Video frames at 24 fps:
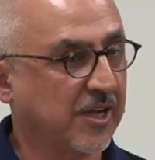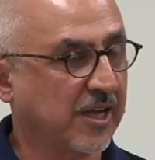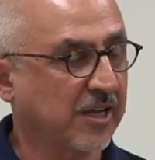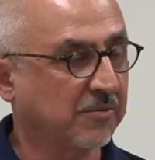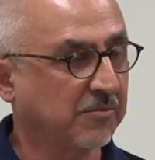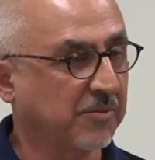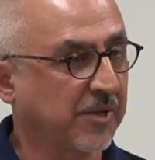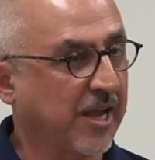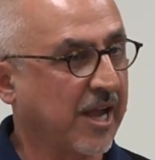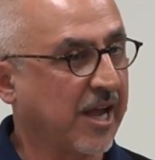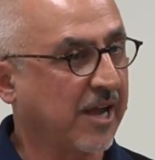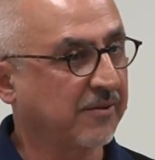And
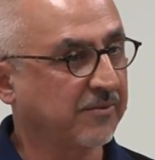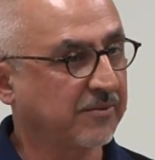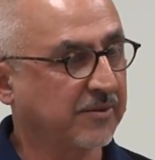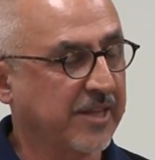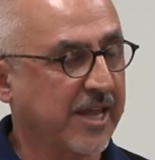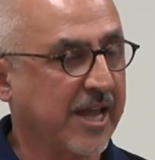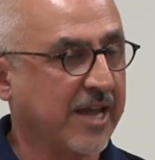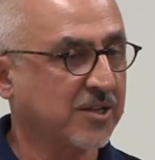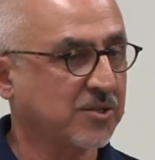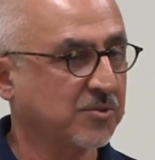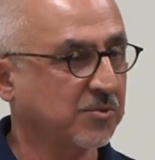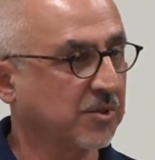we have,
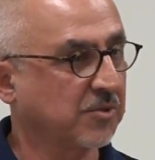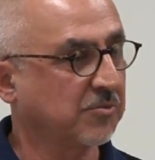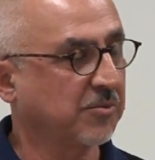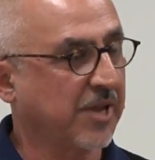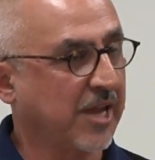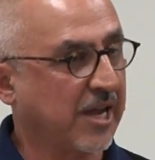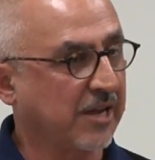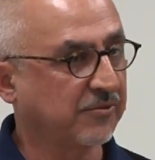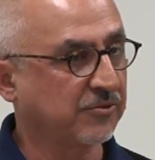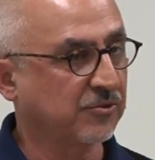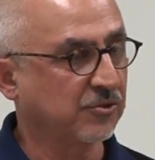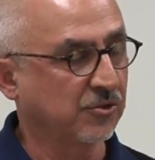that's what we
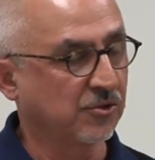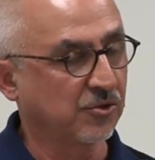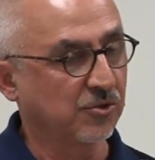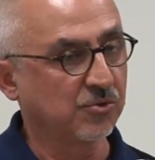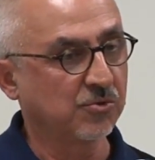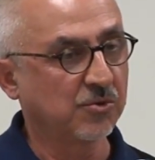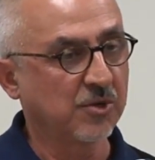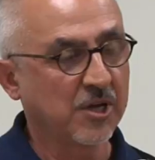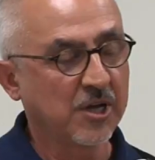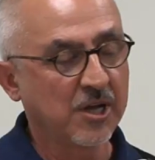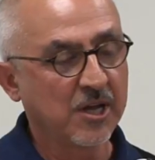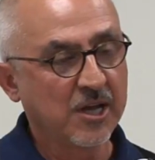have to do.
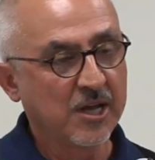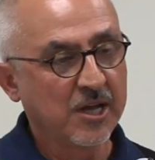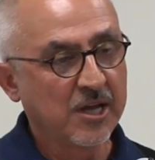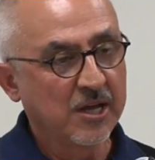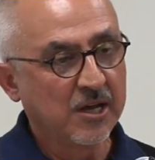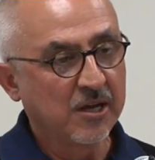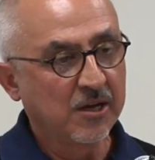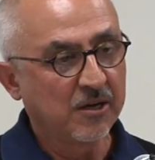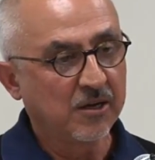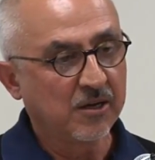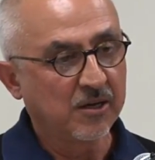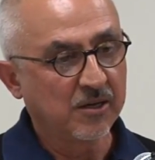
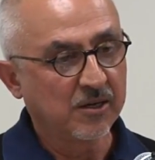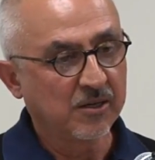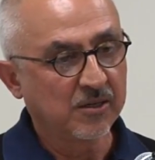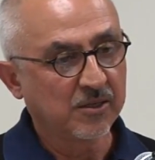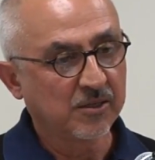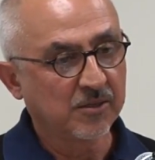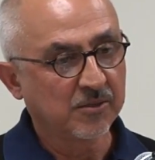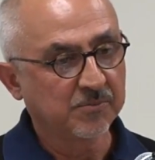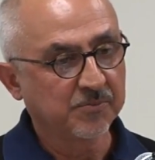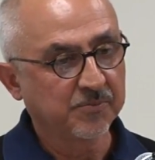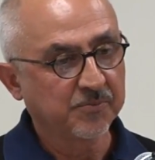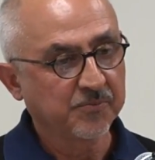
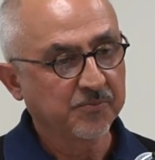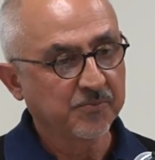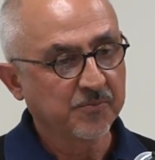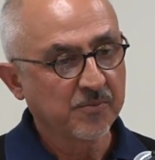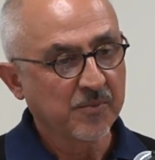Um,